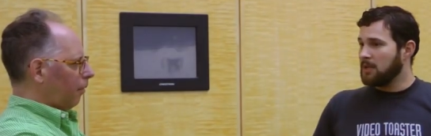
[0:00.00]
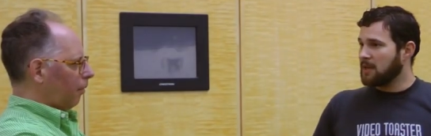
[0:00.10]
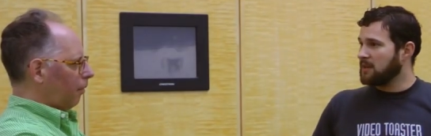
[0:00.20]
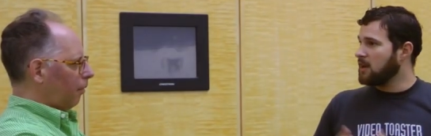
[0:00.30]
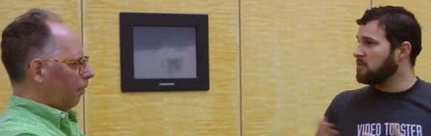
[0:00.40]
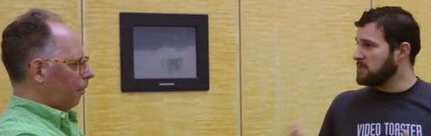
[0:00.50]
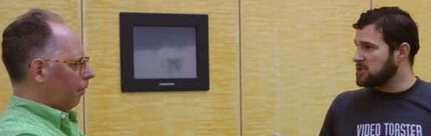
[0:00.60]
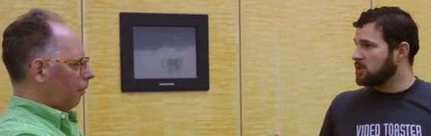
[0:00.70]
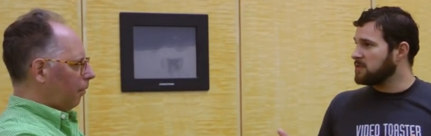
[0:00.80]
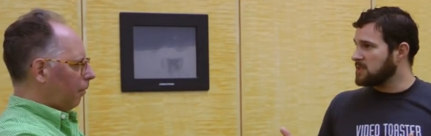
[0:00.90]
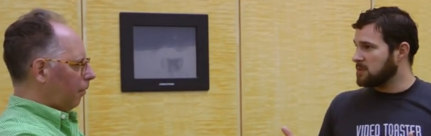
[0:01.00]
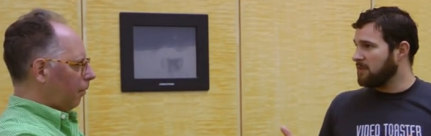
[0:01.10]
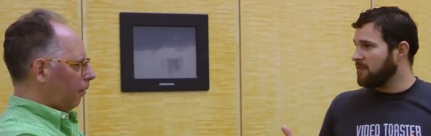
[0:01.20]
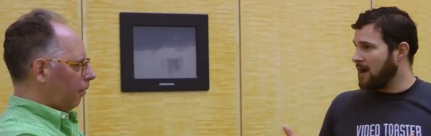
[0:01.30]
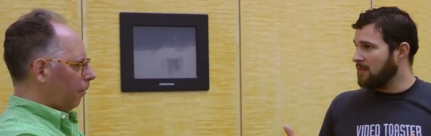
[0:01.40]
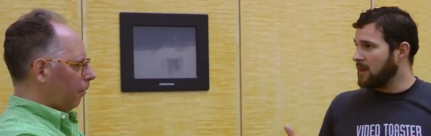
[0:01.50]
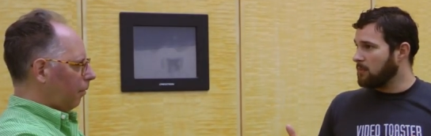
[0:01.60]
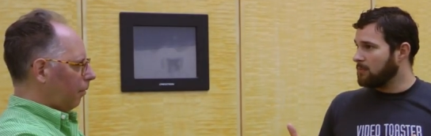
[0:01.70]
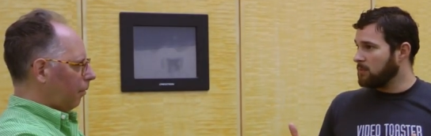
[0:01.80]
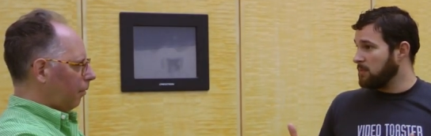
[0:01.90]
Speaker 1: lot of the government services that we find
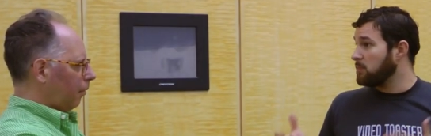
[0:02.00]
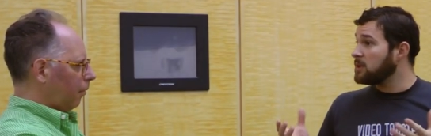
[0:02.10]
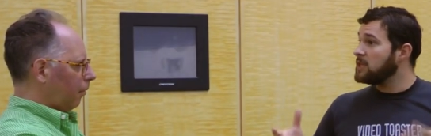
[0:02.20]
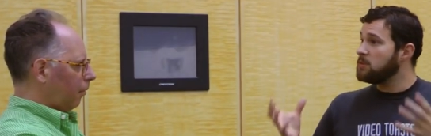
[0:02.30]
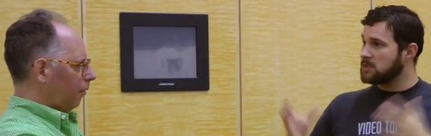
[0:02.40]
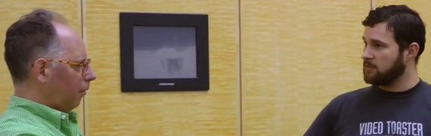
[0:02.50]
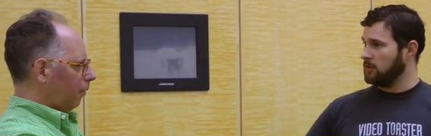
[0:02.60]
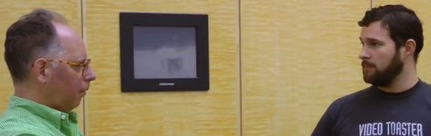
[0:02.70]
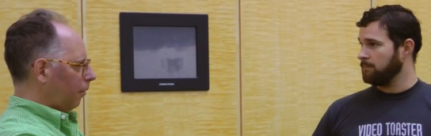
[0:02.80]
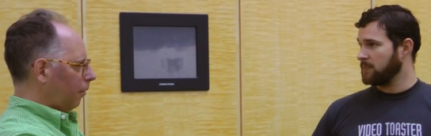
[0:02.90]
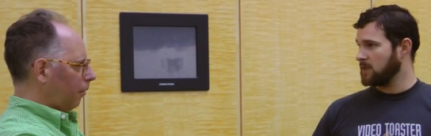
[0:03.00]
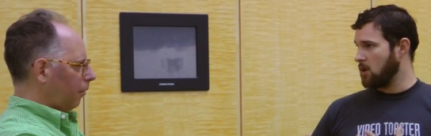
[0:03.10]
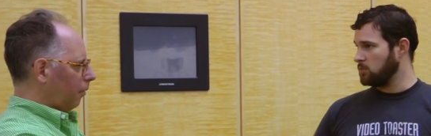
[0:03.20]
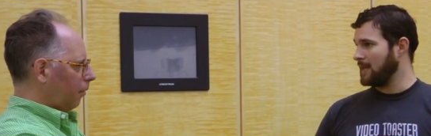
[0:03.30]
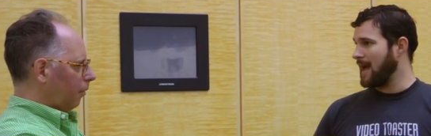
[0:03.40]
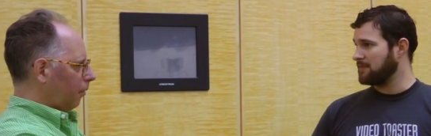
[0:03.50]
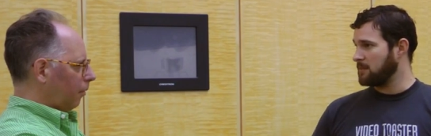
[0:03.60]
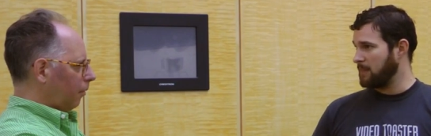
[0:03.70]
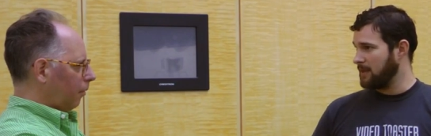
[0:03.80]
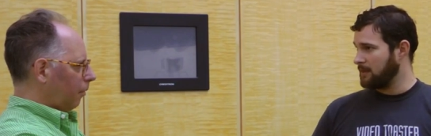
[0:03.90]
that would be really useful to only have to
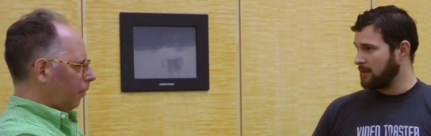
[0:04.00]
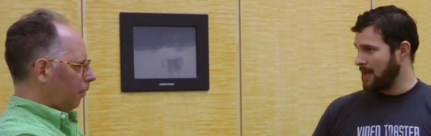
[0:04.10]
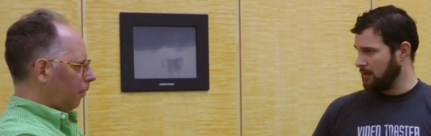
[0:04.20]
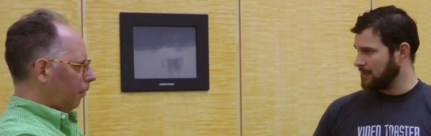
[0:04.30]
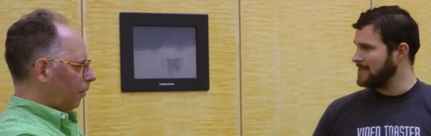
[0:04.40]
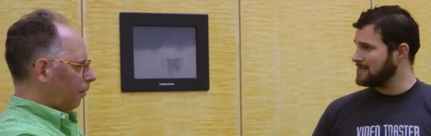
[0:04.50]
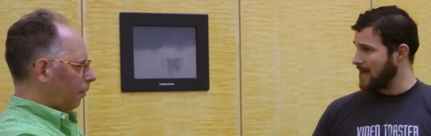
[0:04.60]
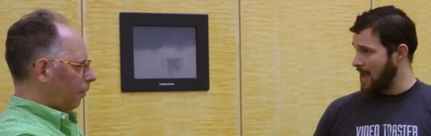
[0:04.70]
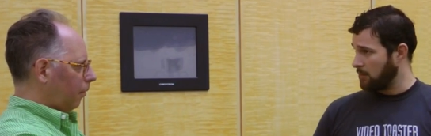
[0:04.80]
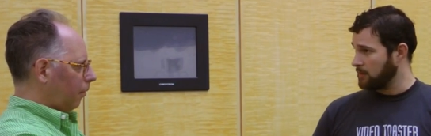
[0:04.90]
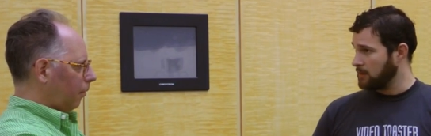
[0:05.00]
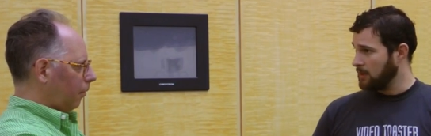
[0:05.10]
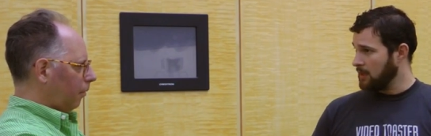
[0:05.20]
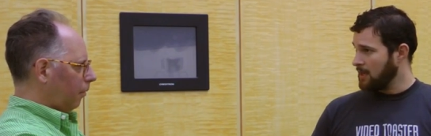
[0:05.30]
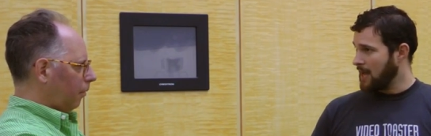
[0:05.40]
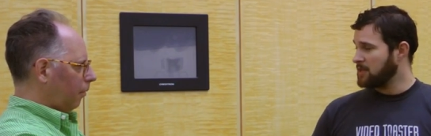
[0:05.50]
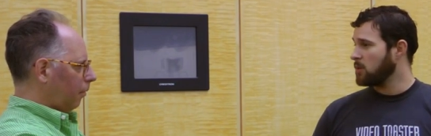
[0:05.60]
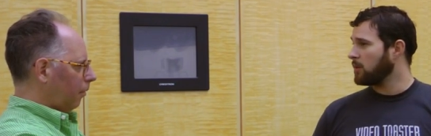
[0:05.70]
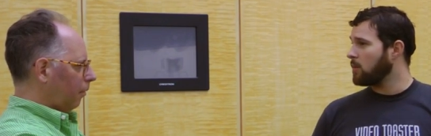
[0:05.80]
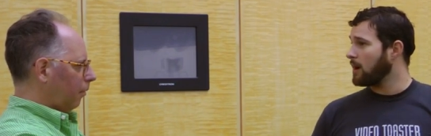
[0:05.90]
be held in town and
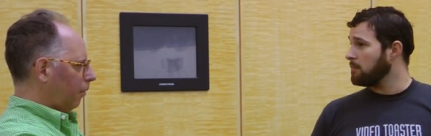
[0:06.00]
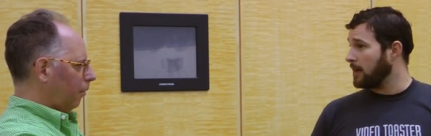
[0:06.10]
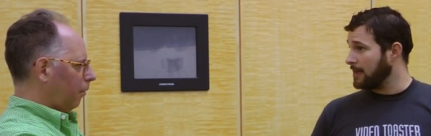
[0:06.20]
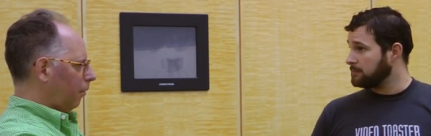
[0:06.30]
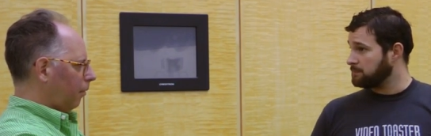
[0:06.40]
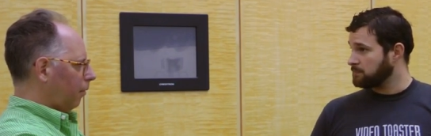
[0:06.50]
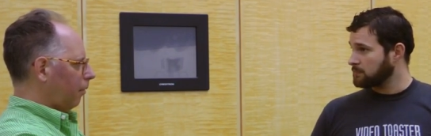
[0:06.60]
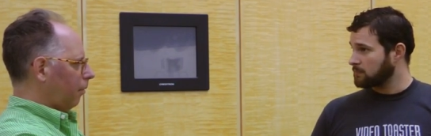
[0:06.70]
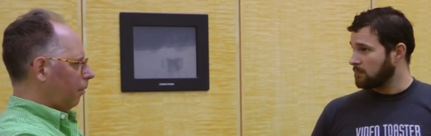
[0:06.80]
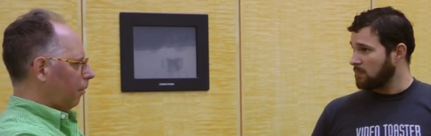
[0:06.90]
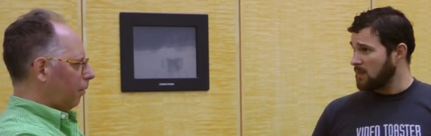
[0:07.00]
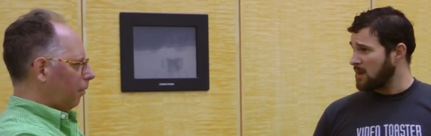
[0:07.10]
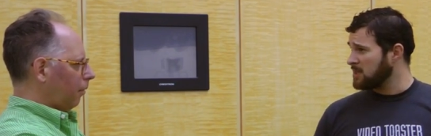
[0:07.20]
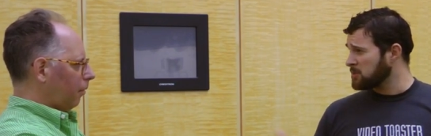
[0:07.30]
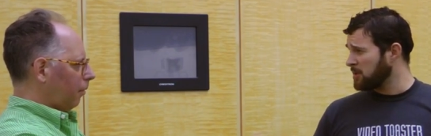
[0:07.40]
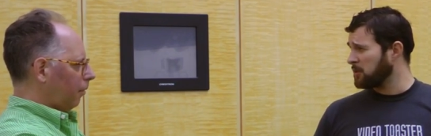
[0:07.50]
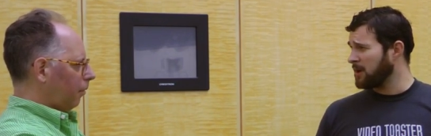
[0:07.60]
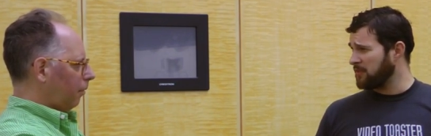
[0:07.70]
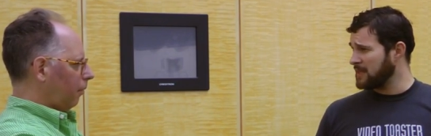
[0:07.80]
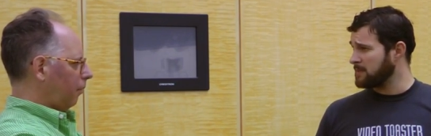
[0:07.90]
don't require money. Because one of the
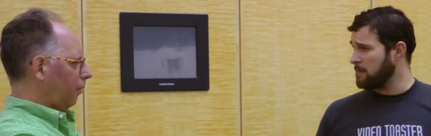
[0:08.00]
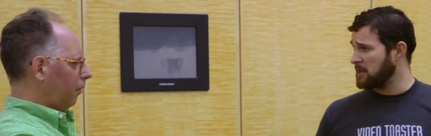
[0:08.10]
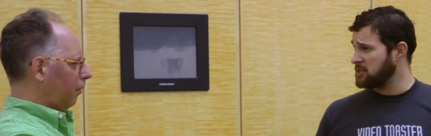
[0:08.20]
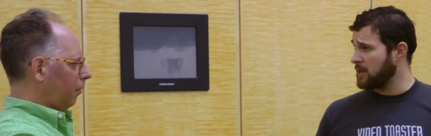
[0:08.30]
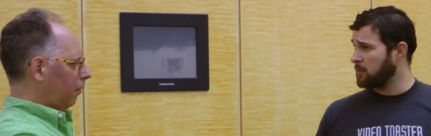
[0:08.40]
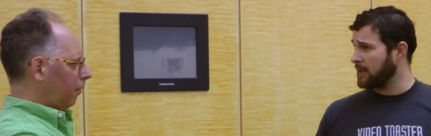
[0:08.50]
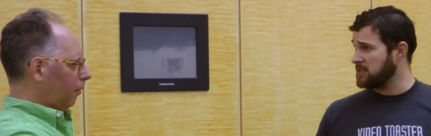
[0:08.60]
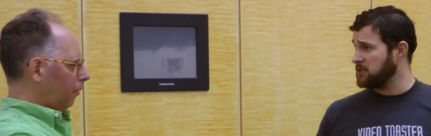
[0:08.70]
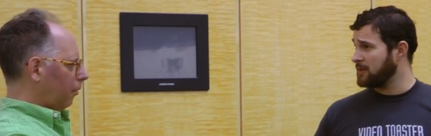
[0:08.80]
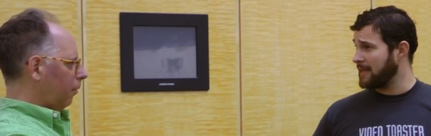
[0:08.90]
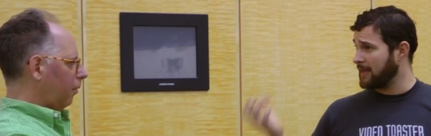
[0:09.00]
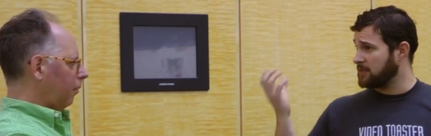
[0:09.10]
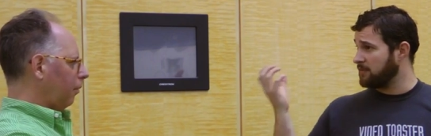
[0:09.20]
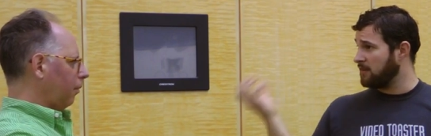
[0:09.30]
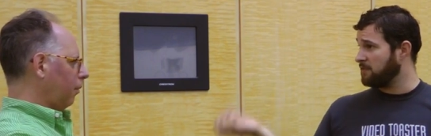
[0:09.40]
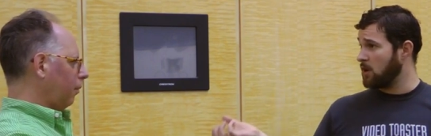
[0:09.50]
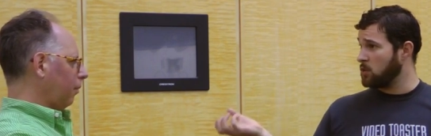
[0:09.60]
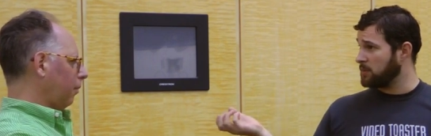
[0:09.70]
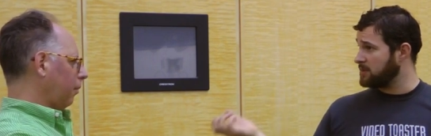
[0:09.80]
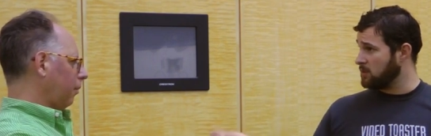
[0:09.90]
great things about mesh networking is you can take a
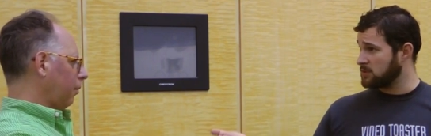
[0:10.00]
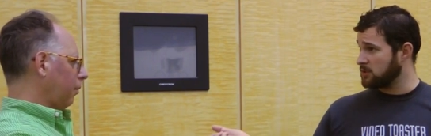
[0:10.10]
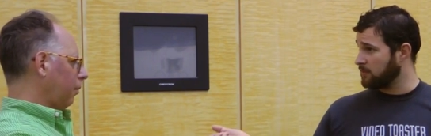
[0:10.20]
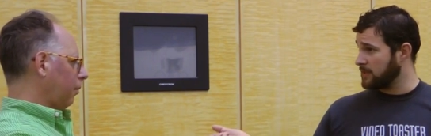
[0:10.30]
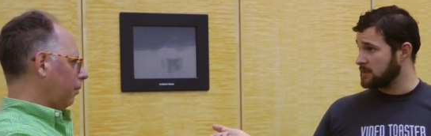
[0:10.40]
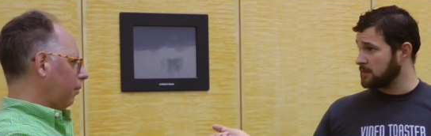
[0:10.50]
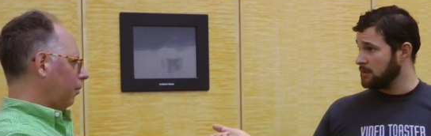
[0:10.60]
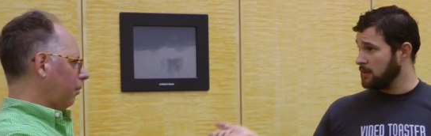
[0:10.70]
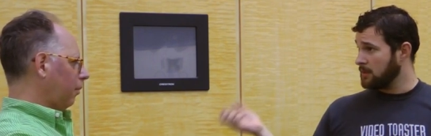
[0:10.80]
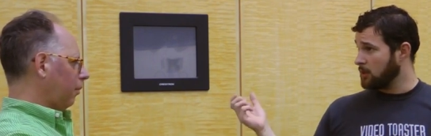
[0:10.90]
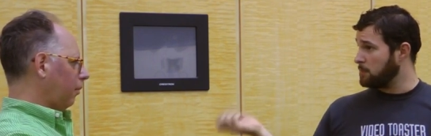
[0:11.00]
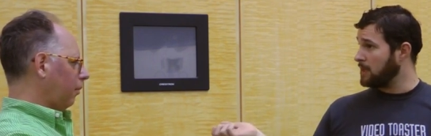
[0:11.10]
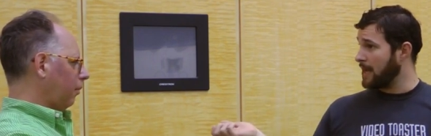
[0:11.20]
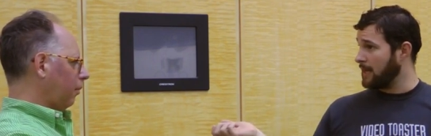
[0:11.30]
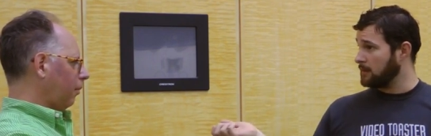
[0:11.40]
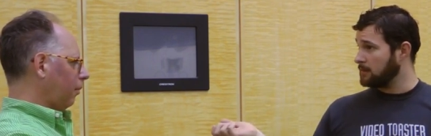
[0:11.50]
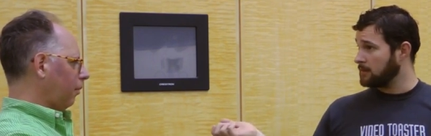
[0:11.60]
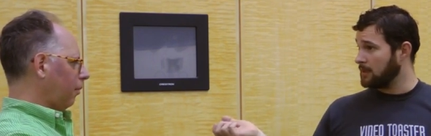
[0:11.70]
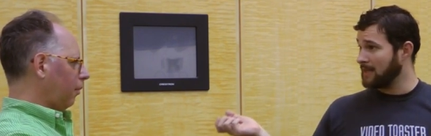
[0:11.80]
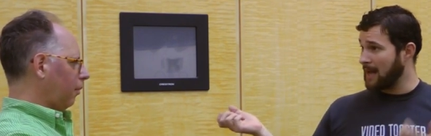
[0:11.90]
phone with no service, no plan,
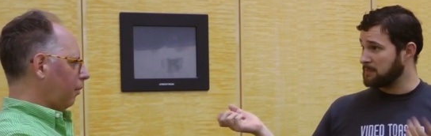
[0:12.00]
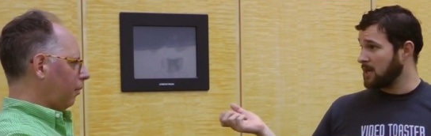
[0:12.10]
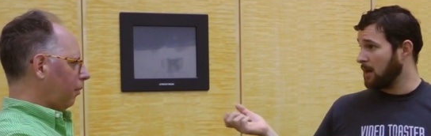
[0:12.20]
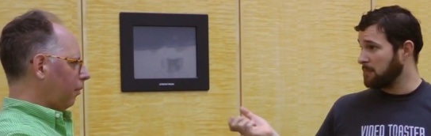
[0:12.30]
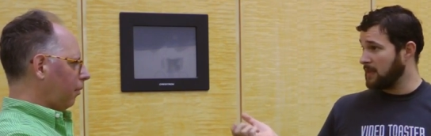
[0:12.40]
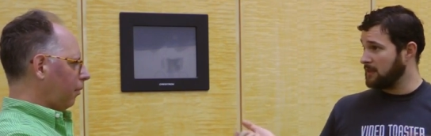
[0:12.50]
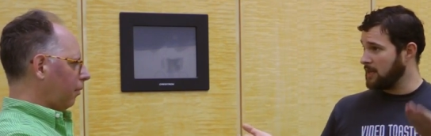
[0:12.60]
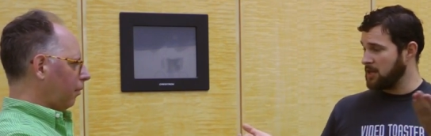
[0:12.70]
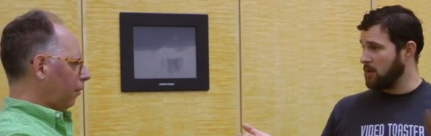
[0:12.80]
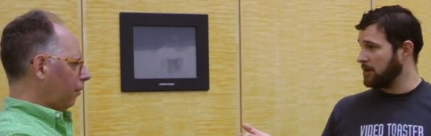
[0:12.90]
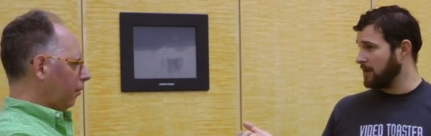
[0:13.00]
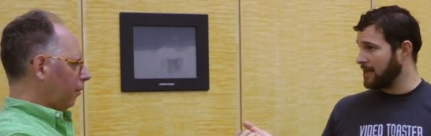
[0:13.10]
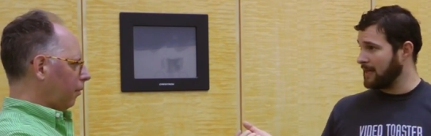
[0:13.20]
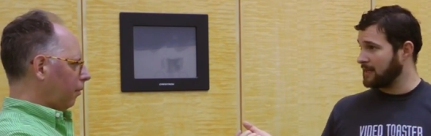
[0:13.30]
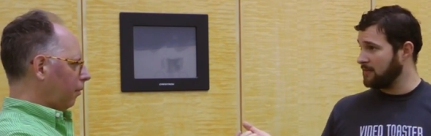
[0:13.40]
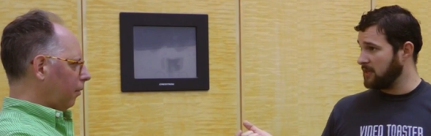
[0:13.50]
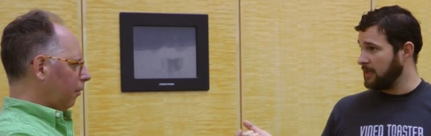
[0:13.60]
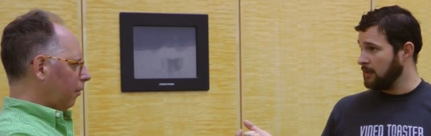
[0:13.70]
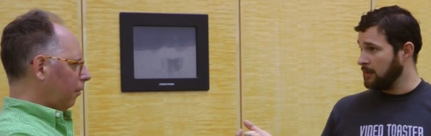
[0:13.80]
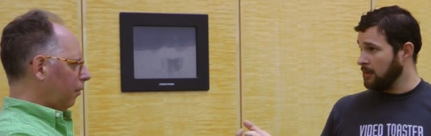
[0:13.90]
a laptop and no internet connectivity,